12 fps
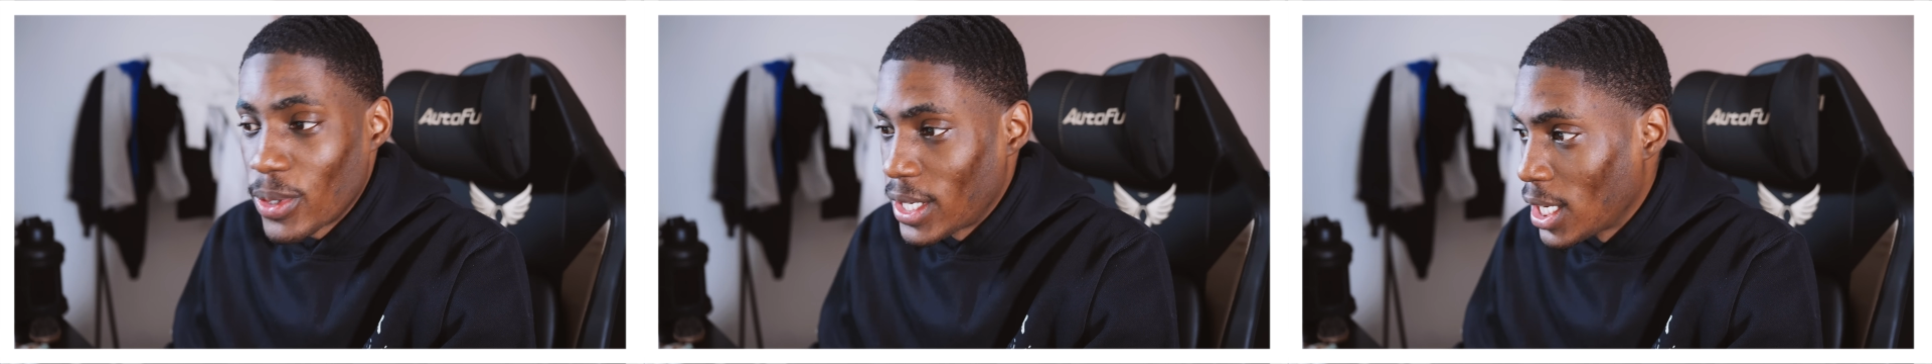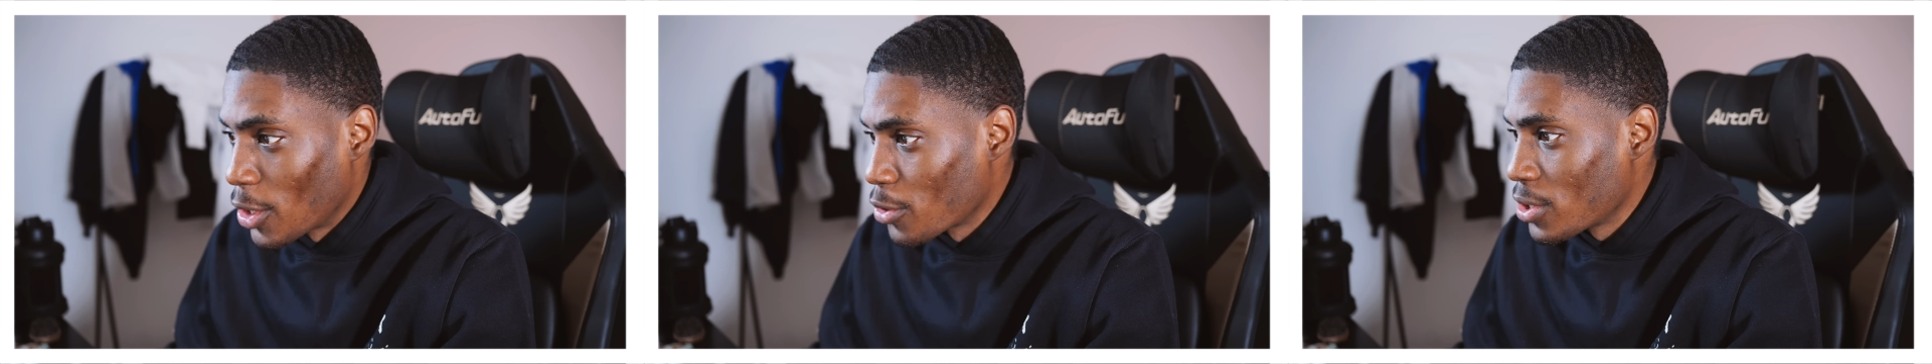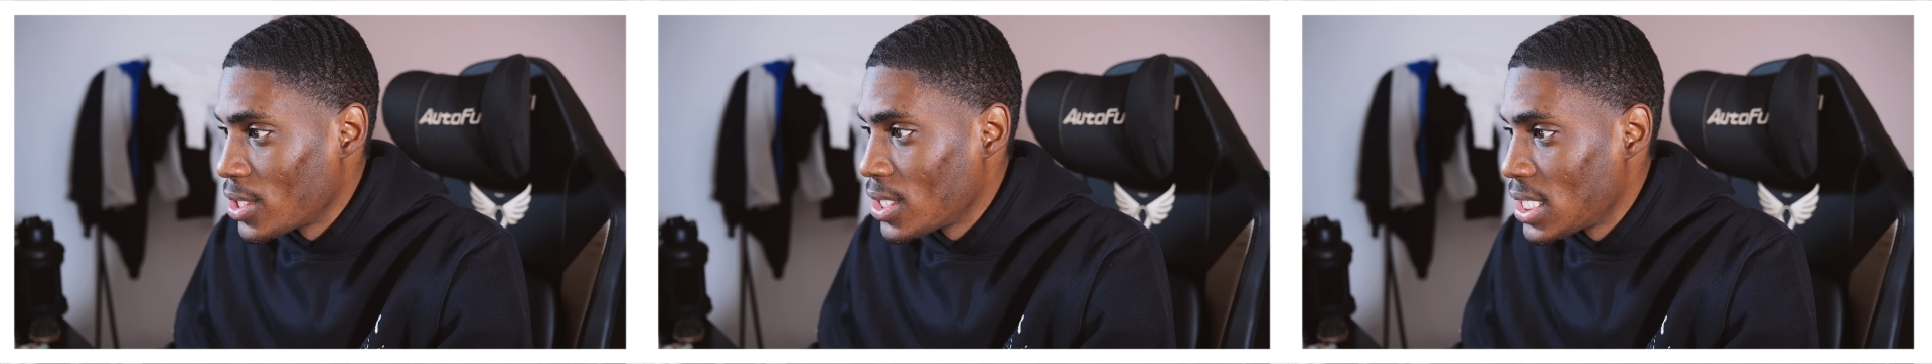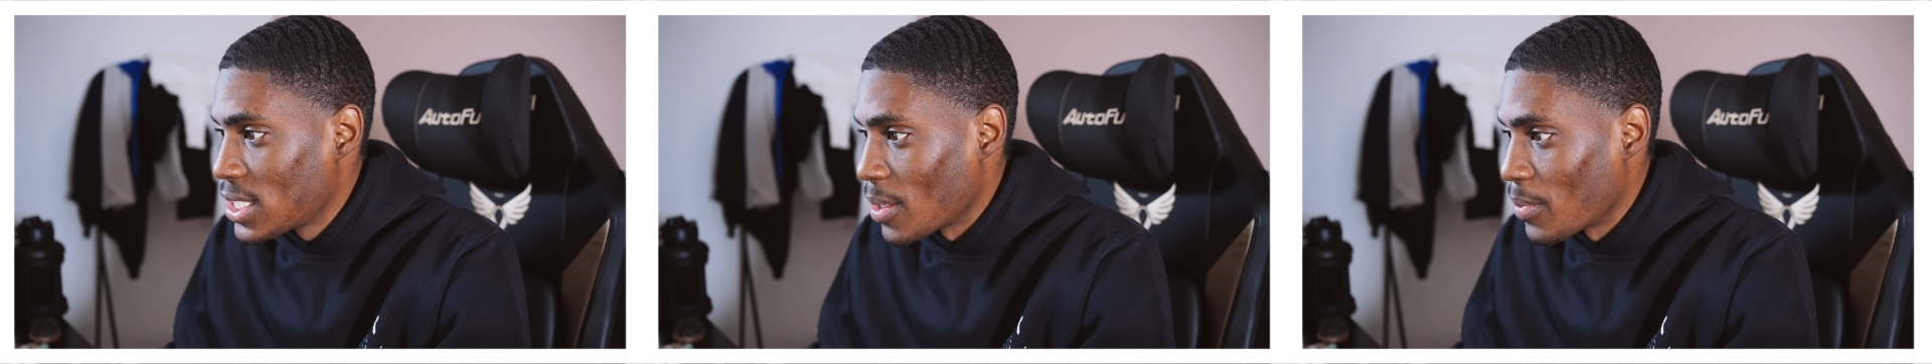and learn
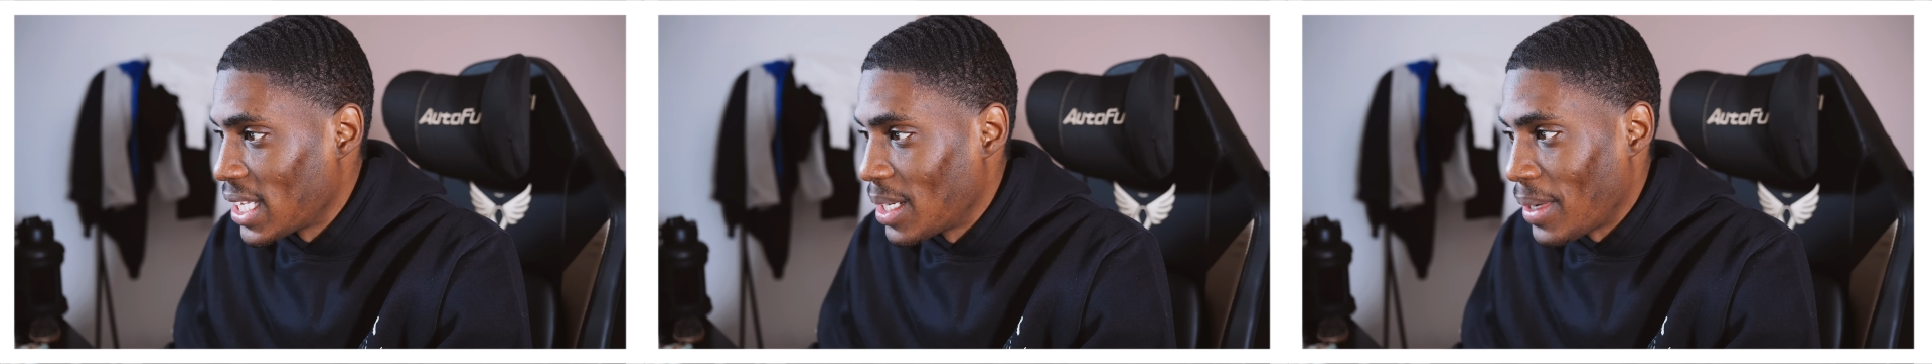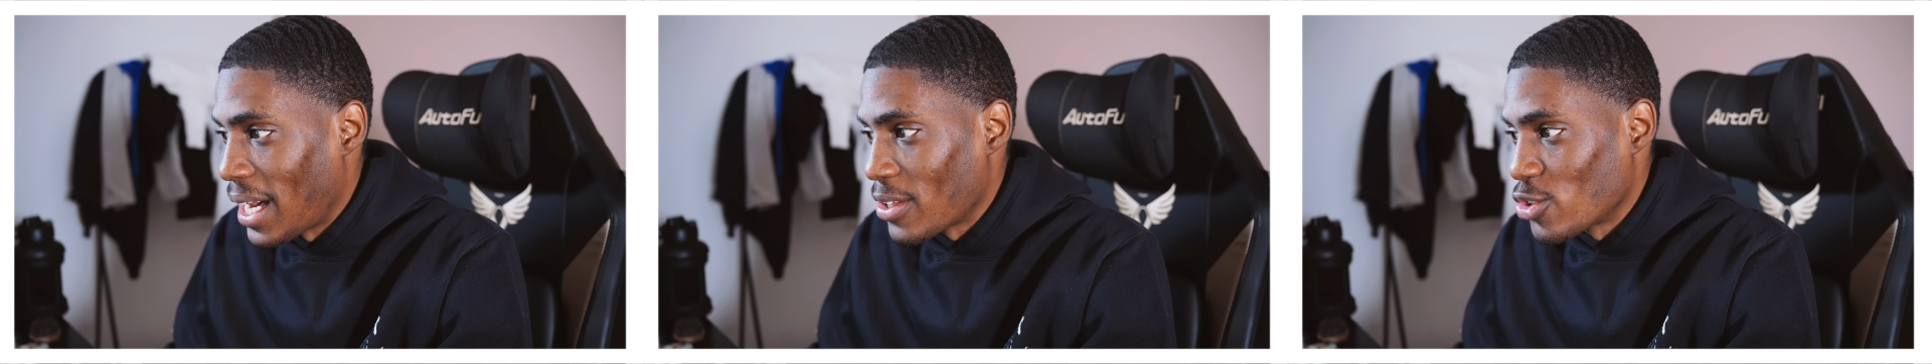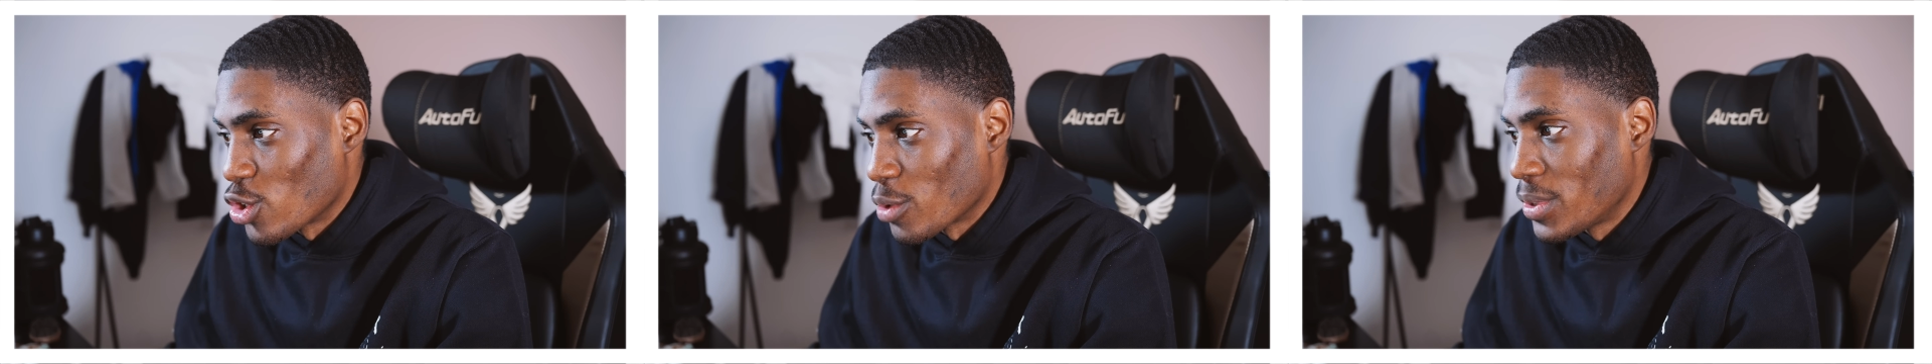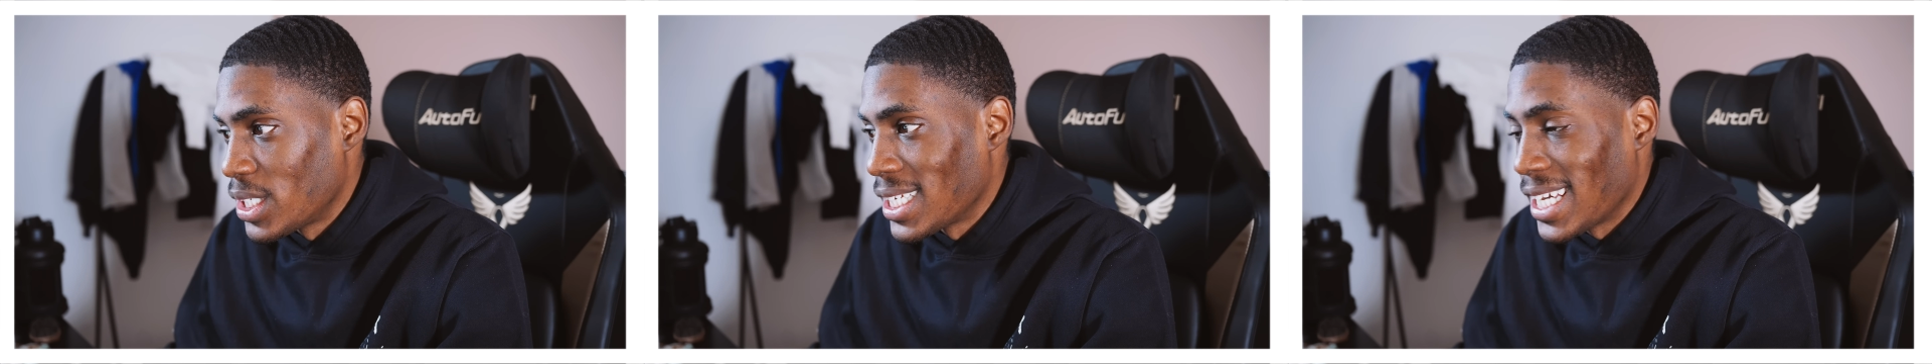something about
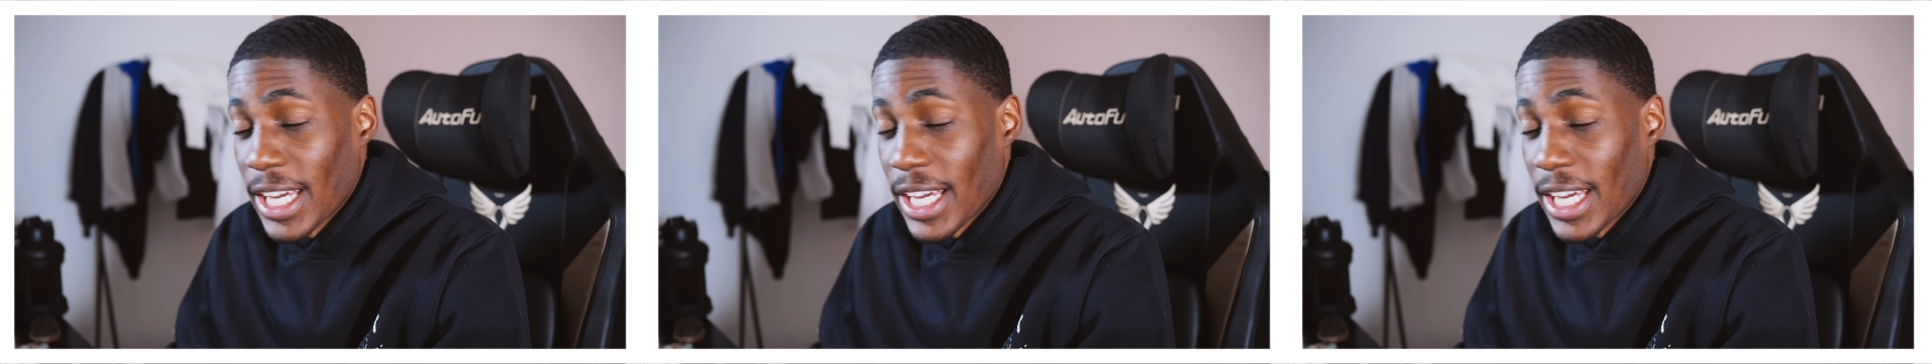German